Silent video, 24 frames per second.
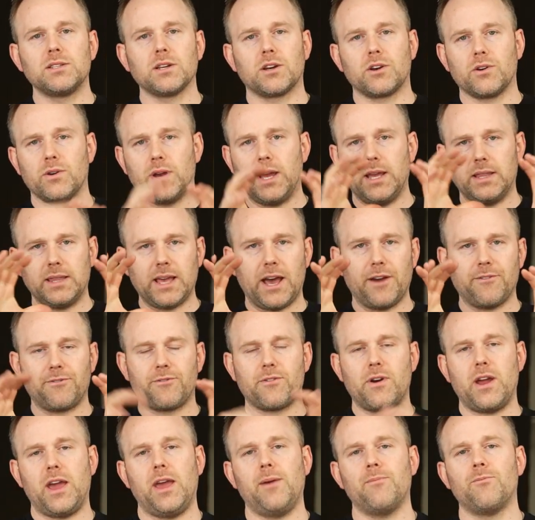to create that
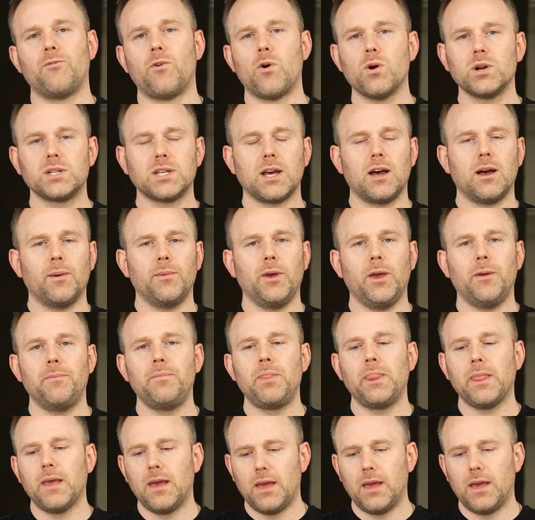frame for Tommy.